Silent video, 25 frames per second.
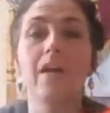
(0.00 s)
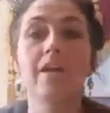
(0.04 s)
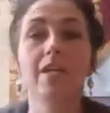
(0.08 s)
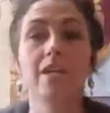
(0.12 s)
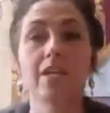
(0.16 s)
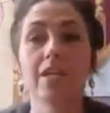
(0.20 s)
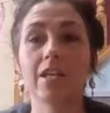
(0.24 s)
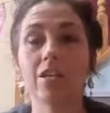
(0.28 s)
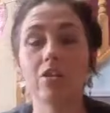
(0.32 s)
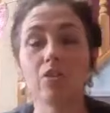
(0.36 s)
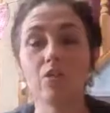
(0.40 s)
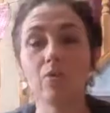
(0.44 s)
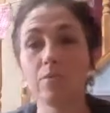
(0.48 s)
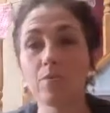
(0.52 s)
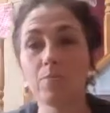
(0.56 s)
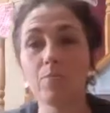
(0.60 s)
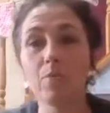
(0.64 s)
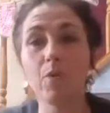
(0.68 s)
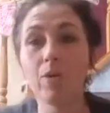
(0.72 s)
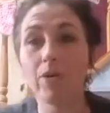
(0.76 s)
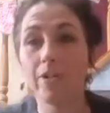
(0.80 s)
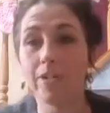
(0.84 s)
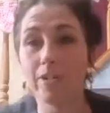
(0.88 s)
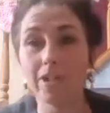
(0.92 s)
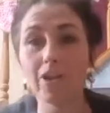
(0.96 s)
you can always
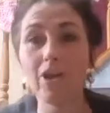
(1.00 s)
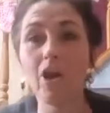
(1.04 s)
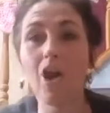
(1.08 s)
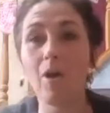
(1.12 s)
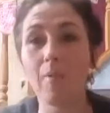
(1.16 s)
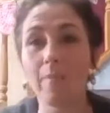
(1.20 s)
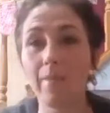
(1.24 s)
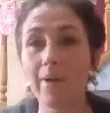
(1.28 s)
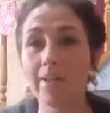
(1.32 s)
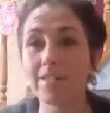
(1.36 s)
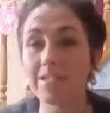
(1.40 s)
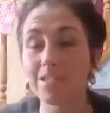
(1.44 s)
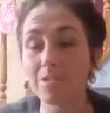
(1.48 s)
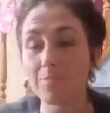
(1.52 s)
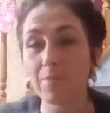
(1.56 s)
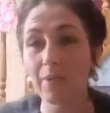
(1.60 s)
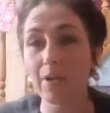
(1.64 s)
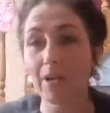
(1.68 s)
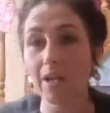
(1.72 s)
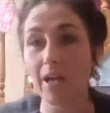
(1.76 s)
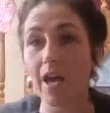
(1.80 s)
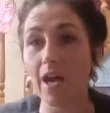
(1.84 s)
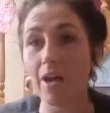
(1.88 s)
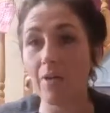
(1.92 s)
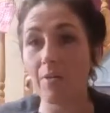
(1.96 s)
put in the comments
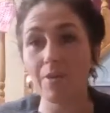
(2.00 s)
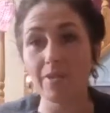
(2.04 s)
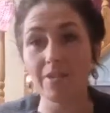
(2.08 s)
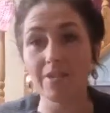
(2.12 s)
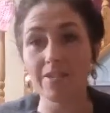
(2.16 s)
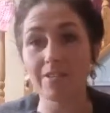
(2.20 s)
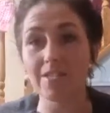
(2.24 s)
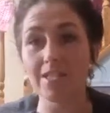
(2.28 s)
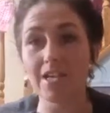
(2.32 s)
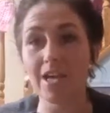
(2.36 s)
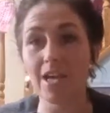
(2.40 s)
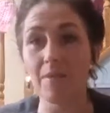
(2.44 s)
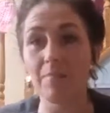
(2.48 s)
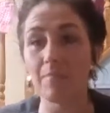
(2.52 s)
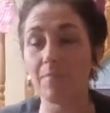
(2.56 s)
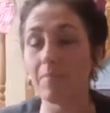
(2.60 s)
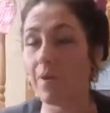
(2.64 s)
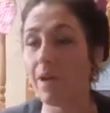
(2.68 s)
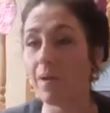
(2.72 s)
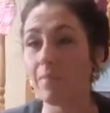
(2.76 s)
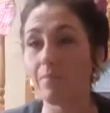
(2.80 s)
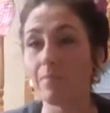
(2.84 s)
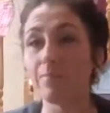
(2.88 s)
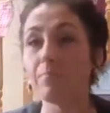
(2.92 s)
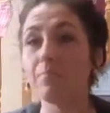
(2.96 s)
below, and
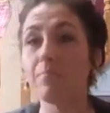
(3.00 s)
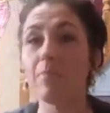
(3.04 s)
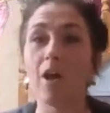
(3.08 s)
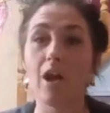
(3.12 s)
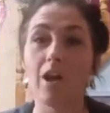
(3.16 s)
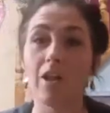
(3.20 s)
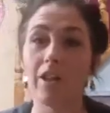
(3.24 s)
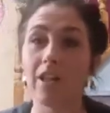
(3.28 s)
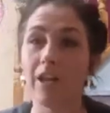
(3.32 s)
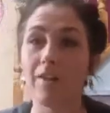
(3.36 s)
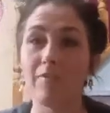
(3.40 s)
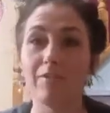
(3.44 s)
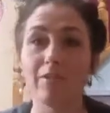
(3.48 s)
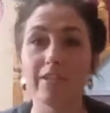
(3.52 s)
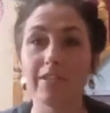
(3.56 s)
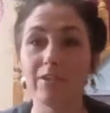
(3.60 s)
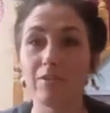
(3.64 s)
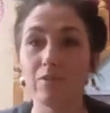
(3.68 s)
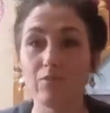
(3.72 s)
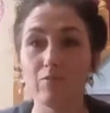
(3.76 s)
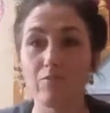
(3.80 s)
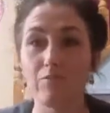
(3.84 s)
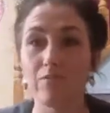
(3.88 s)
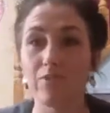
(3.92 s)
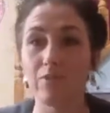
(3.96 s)
I'll have a
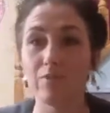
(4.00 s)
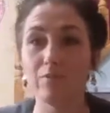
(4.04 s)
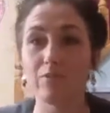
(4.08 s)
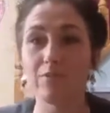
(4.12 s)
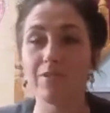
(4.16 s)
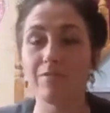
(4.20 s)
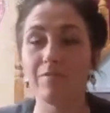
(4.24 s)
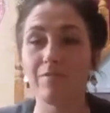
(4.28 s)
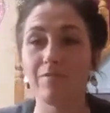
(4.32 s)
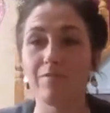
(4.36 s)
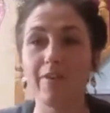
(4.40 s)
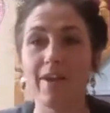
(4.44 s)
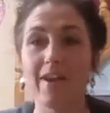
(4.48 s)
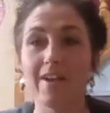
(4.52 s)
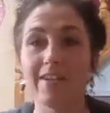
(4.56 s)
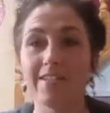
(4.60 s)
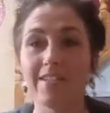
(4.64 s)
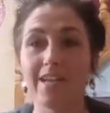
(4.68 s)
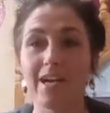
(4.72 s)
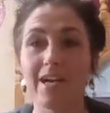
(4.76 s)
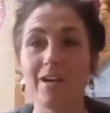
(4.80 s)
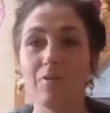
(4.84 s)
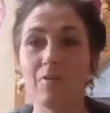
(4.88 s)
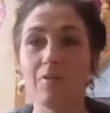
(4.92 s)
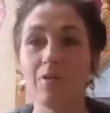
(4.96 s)
little root and find
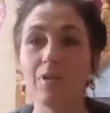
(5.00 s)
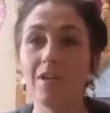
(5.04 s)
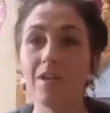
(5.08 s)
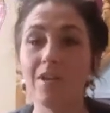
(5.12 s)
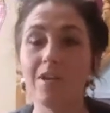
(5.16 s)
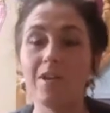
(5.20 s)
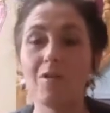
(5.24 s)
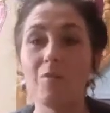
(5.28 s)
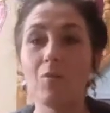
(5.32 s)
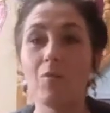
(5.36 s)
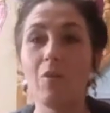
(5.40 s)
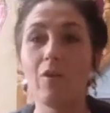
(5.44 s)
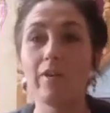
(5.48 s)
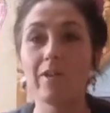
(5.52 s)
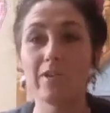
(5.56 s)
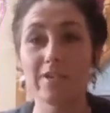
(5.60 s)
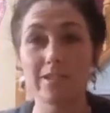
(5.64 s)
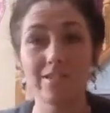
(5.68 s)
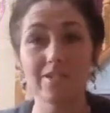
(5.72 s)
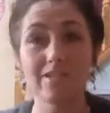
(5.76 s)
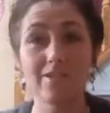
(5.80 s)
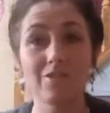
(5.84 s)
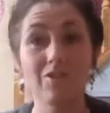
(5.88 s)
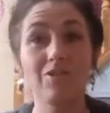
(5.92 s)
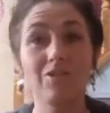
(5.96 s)
out what
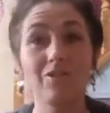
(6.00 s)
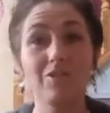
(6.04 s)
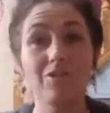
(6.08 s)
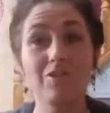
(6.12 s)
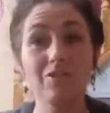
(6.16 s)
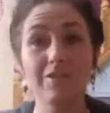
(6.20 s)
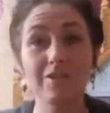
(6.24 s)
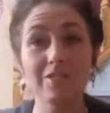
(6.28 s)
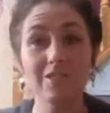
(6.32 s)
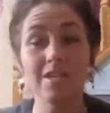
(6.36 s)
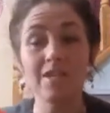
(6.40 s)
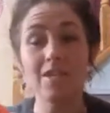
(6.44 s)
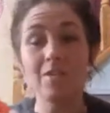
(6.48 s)
it's called.